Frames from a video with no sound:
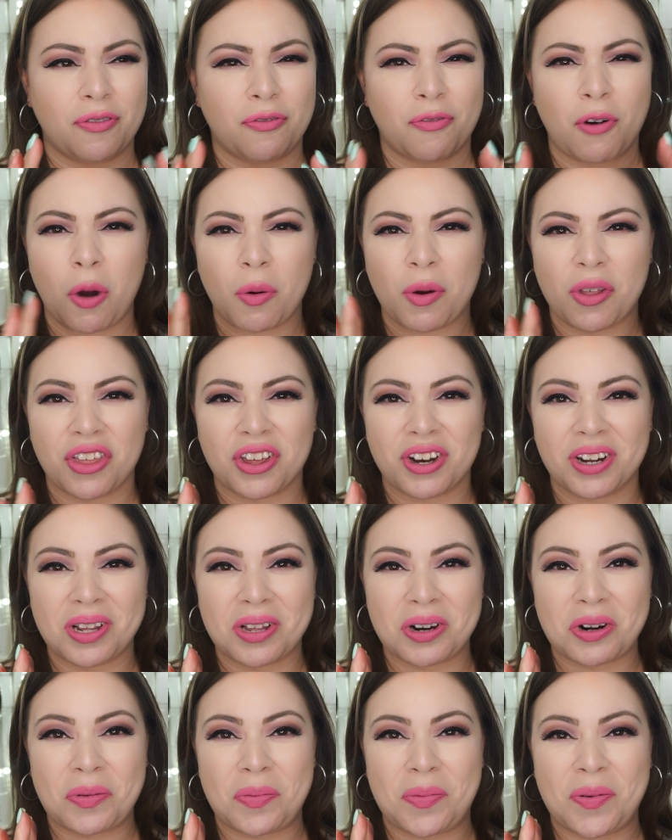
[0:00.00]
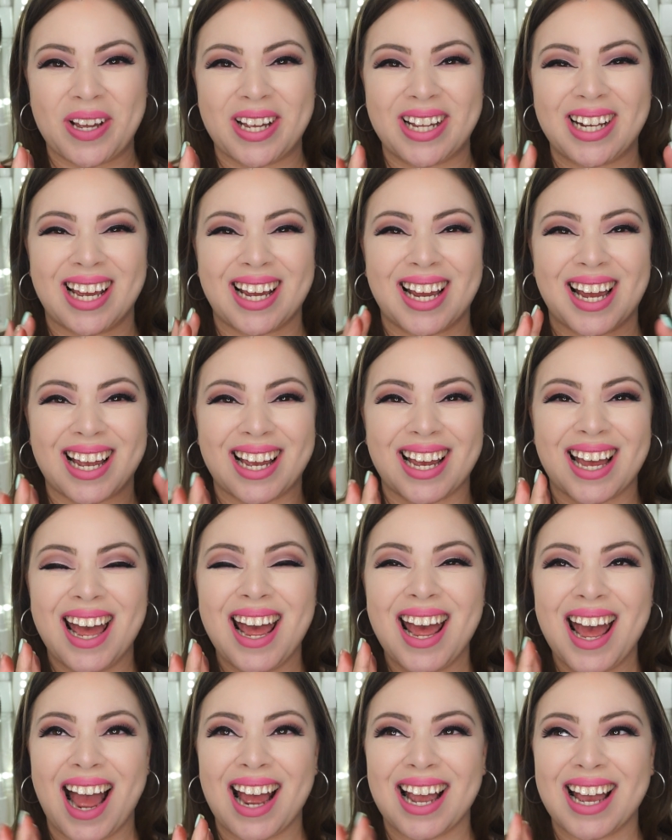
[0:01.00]
fought with it a little bit. Like
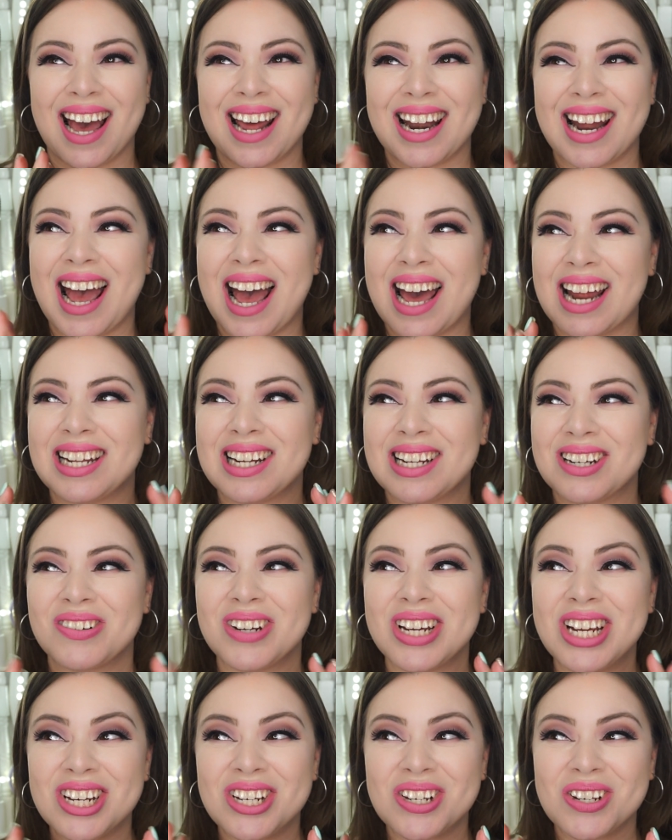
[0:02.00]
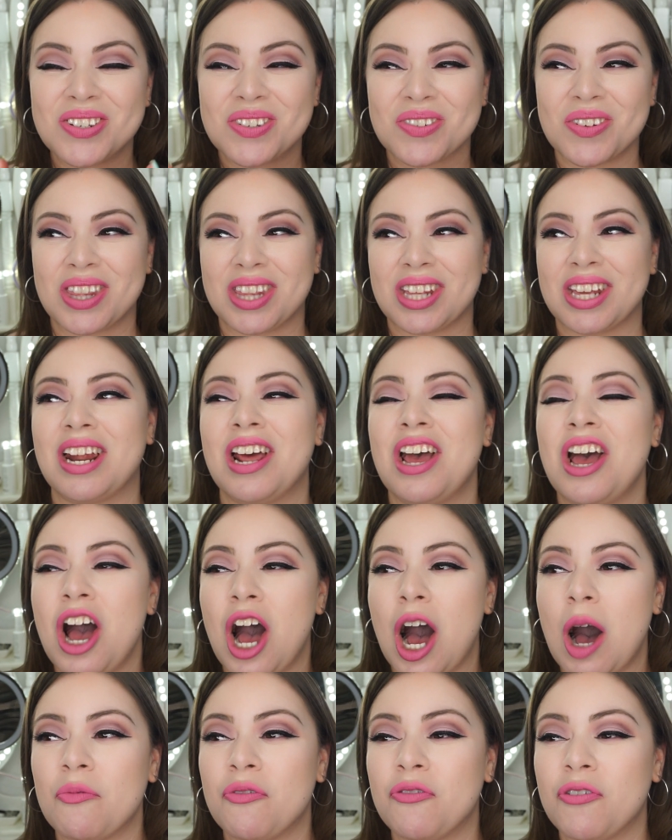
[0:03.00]
I kind of had little issues with it.
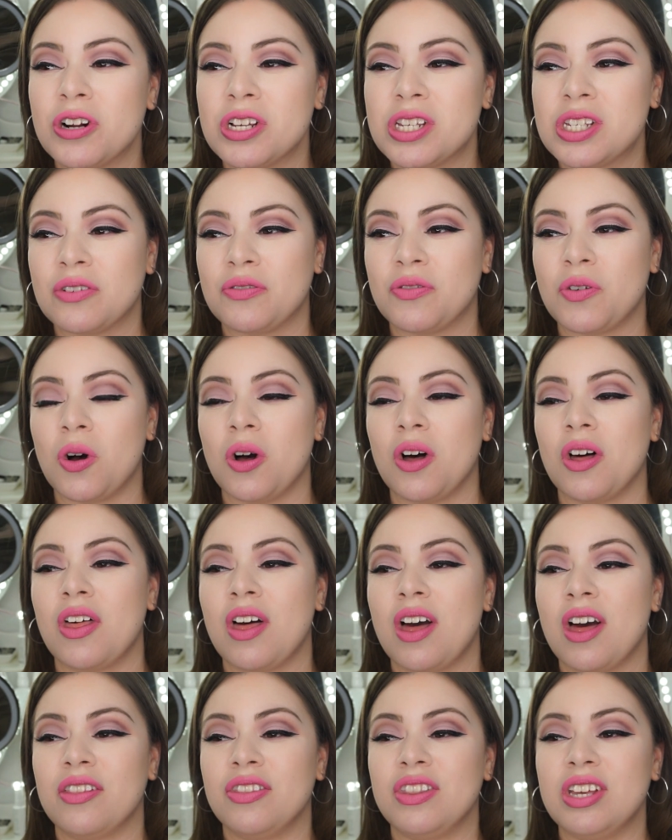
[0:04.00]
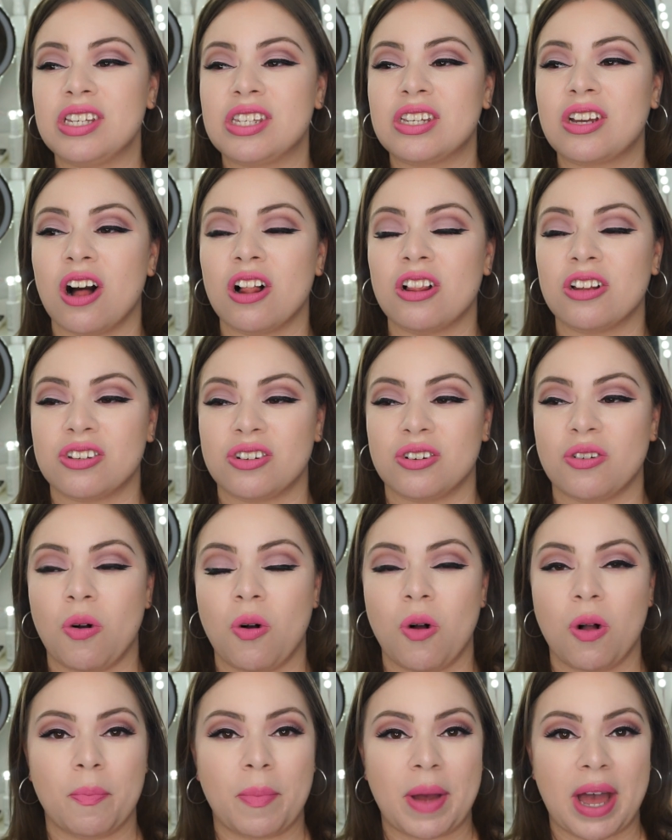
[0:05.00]
First of all, these colors are
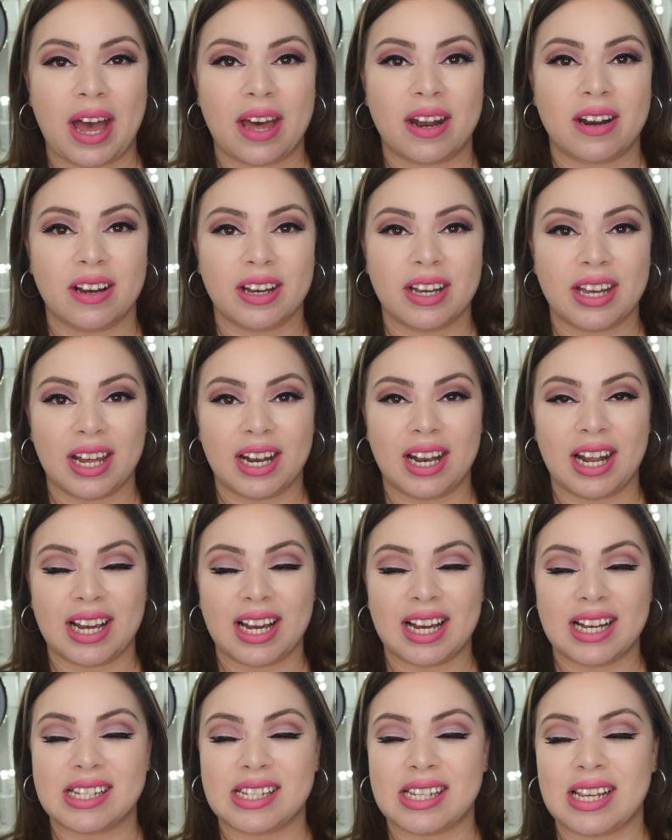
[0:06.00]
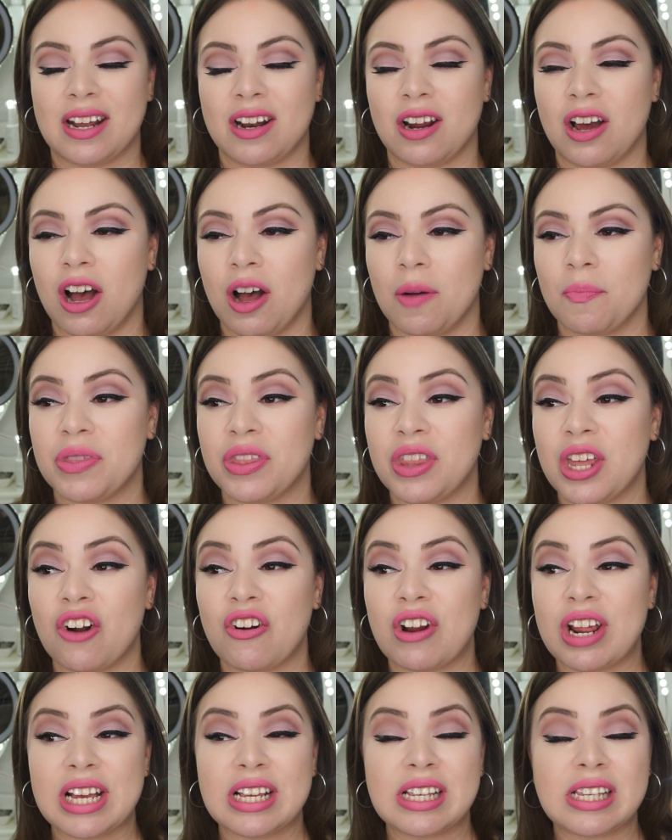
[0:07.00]
all matte. Again, like I said,
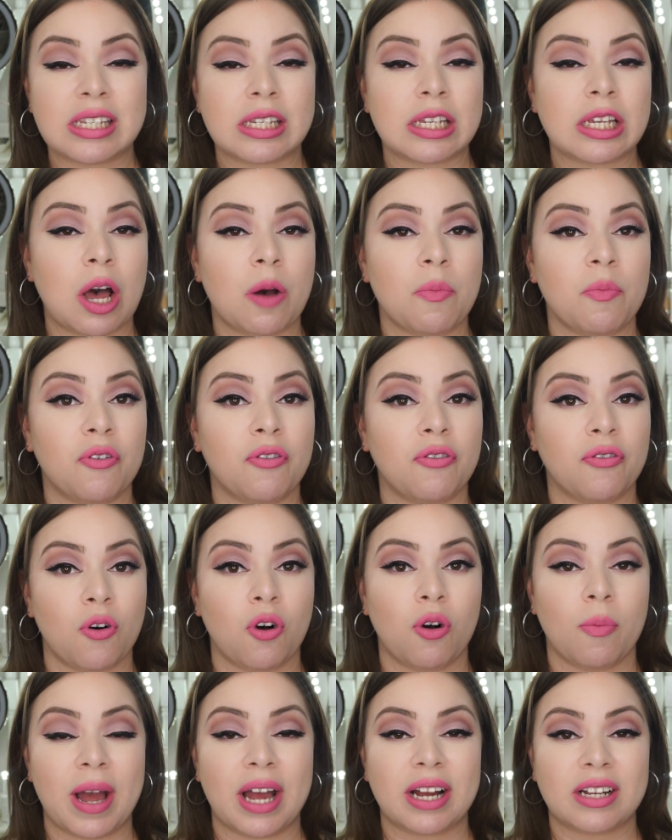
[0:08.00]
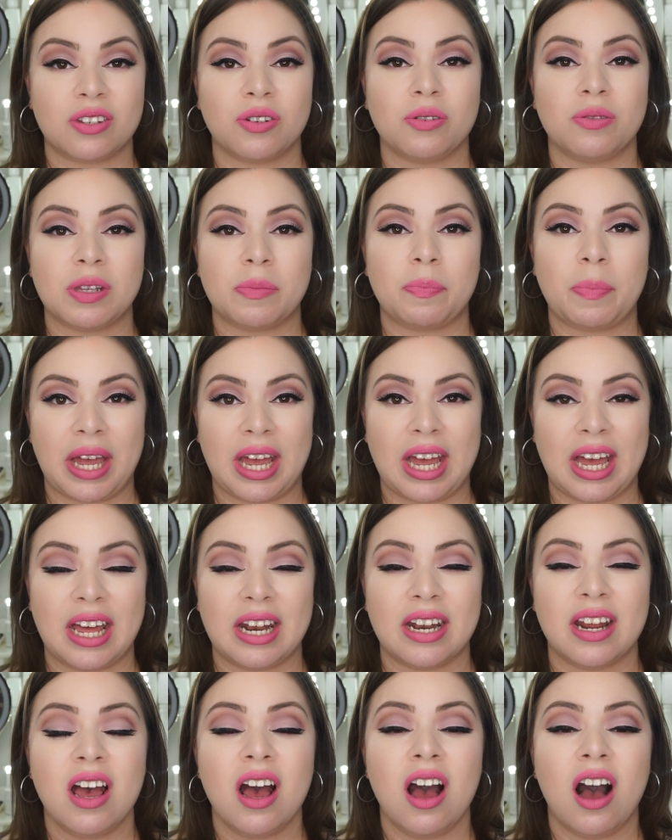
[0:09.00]
there is some fallback to the
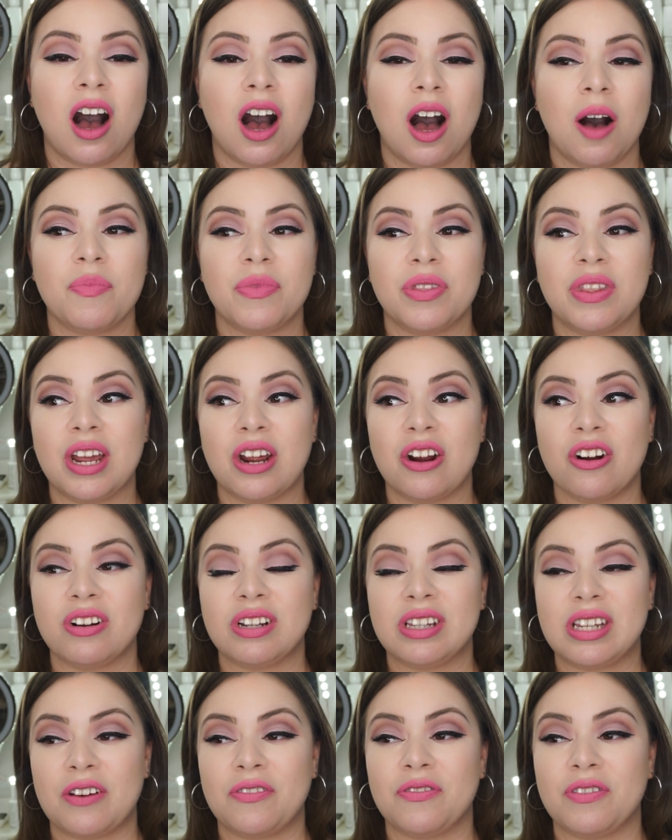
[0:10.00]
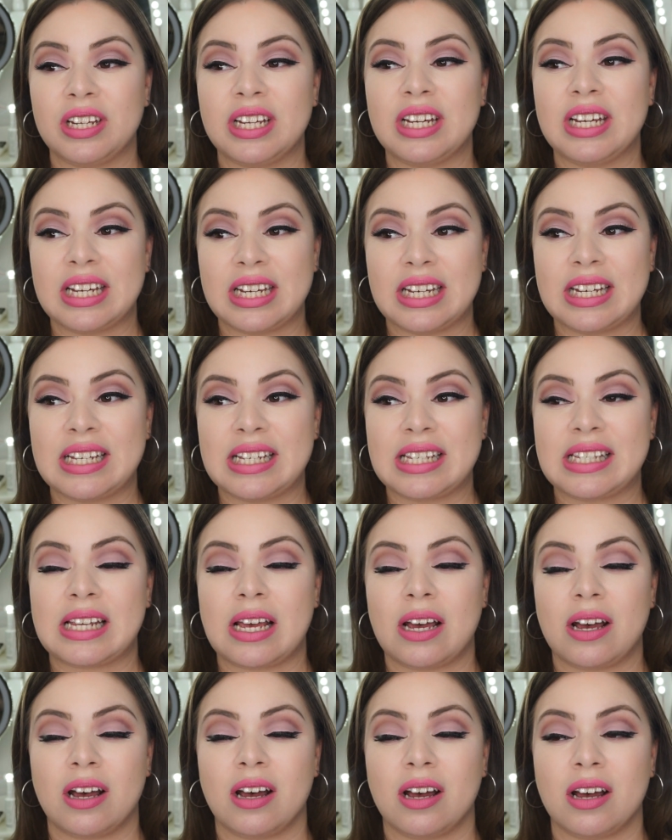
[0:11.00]
pan. There definitely is,
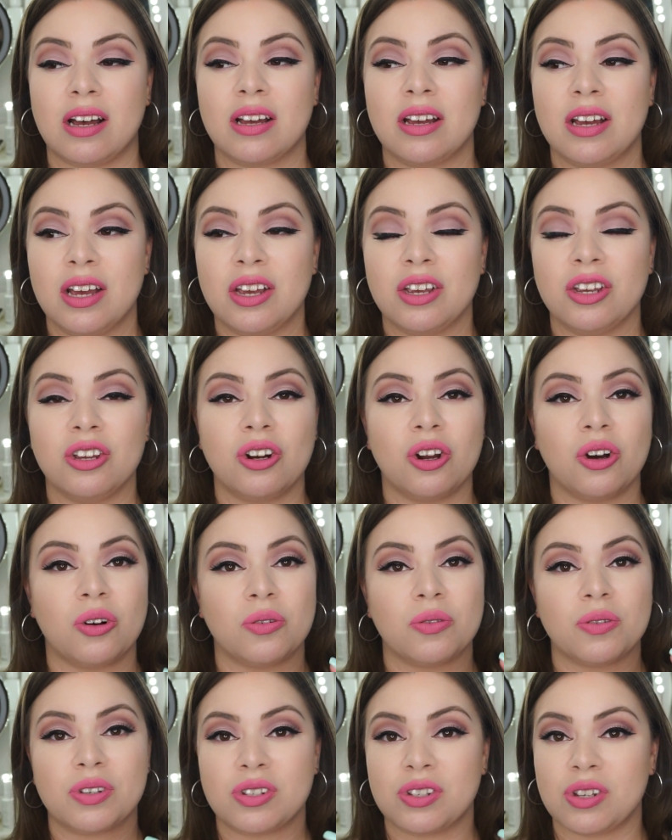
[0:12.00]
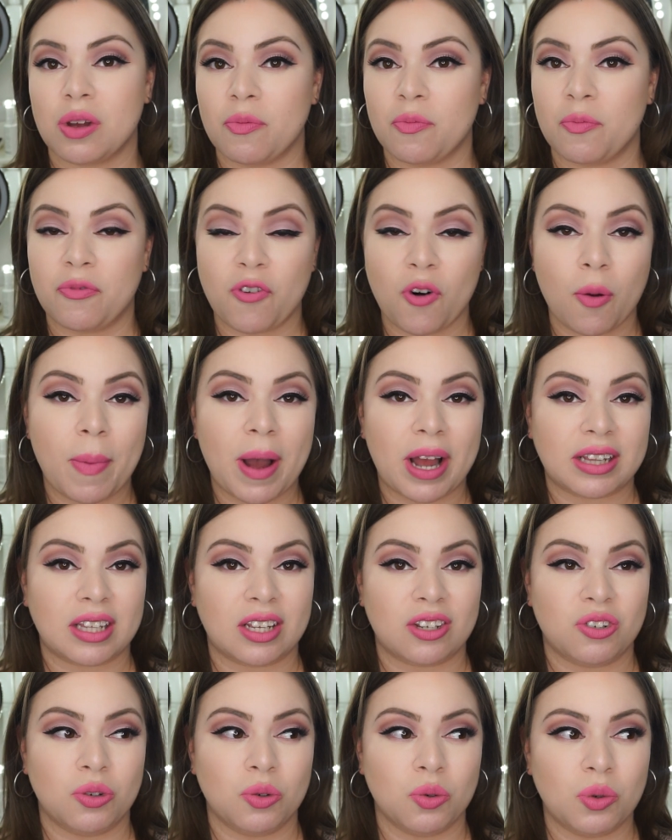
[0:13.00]
you know, some fallback
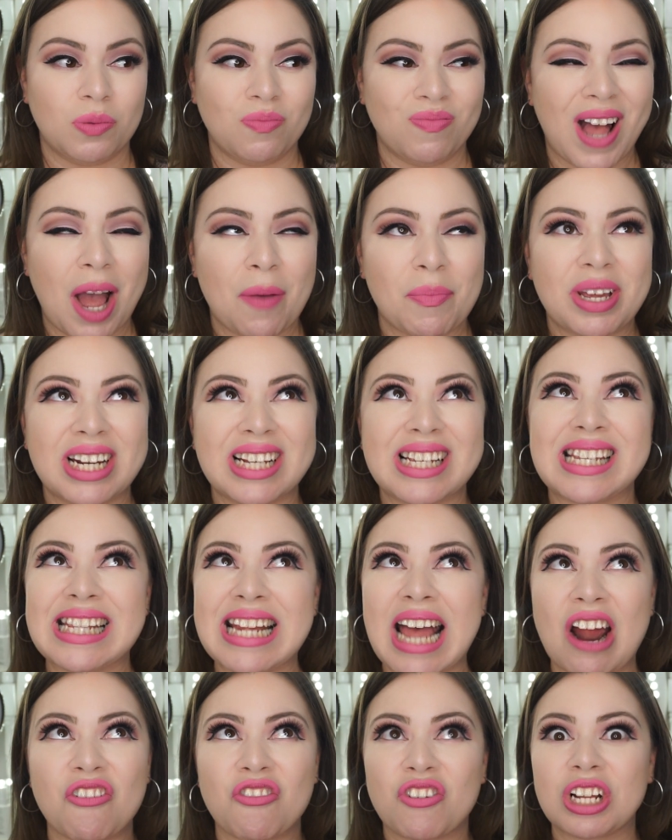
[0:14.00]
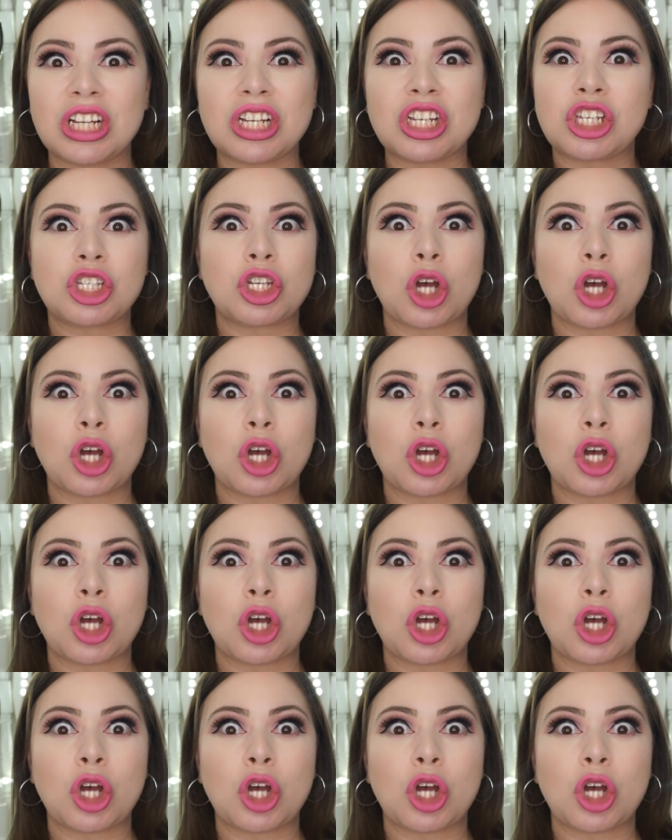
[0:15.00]
that you, I mean, it's not really